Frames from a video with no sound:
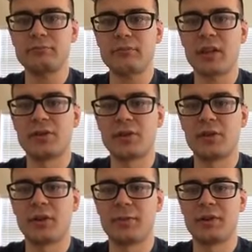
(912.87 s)

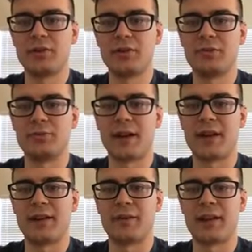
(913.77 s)
So I'm going to do by
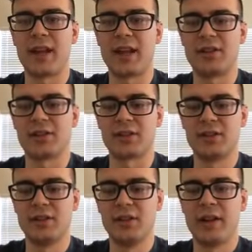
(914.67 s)

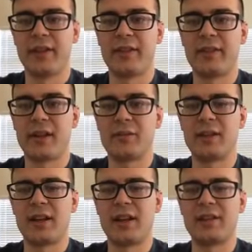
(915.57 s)
location. That
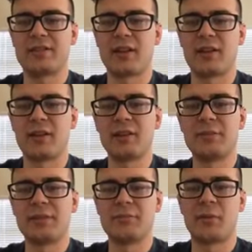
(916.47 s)
way it's a little
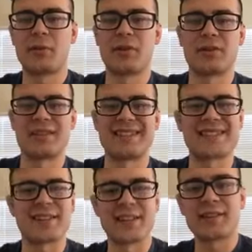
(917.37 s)
bit more
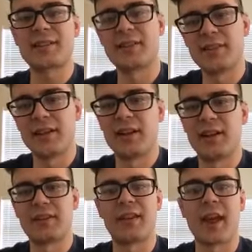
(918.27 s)
distinct,
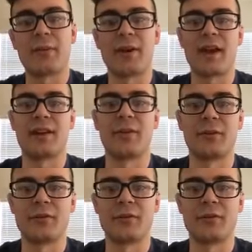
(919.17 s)
and that way I don't